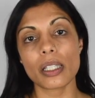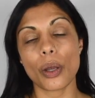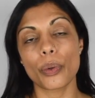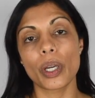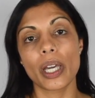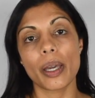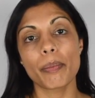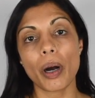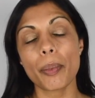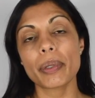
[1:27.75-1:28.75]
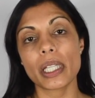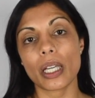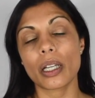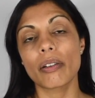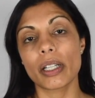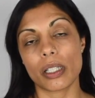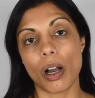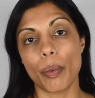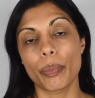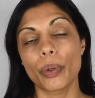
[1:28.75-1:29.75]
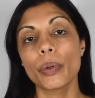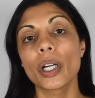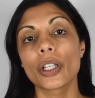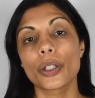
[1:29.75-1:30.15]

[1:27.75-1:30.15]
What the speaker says: So in my particular example,